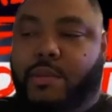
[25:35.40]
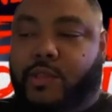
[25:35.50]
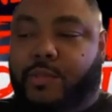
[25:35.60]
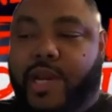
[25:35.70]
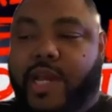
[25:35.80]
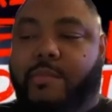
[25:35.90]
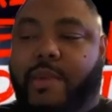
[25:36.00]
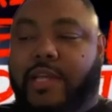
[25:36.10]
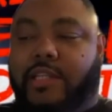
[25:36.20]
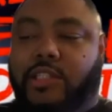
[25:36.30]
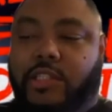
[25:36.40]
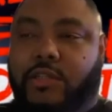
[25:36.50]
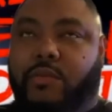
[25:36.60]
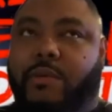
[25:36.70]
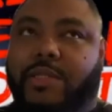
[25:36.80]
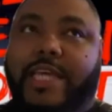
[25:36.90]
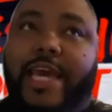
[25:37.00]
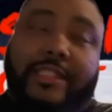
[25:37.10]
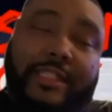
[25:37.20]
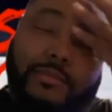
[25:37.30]
But to bring it back to the women's
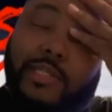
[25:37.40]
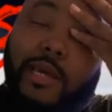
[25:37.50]
tag team